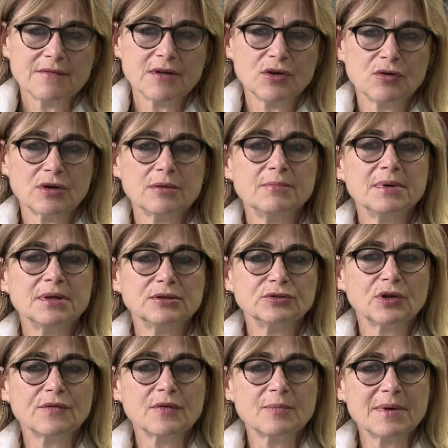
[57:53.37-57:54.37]
then you can
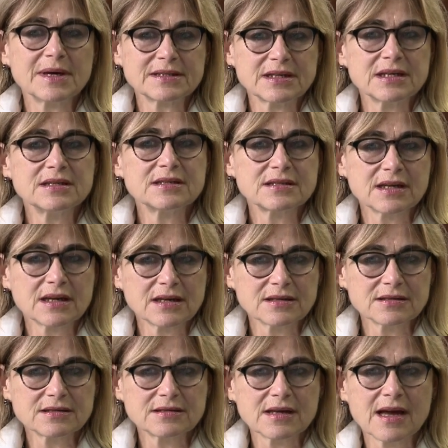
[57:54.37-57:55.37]
build on the better
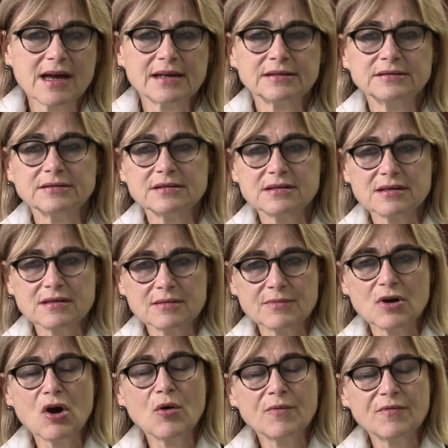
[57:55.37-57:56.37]
instincts and
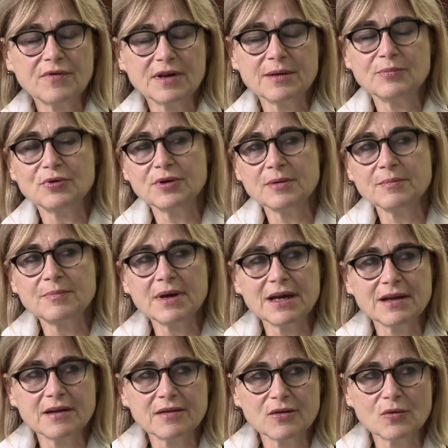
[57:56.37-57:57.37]
hopefully put at
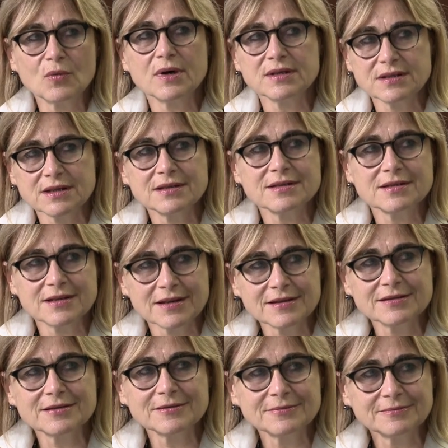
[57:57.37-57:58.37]
bay the worse
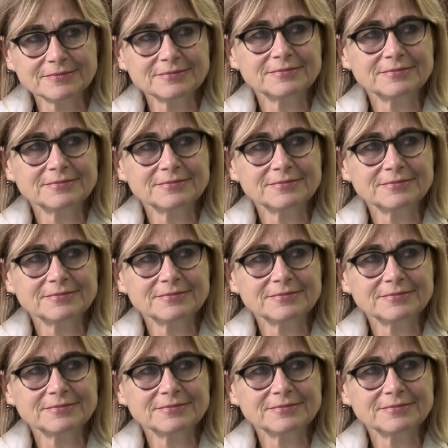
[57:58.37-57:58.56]
instincts.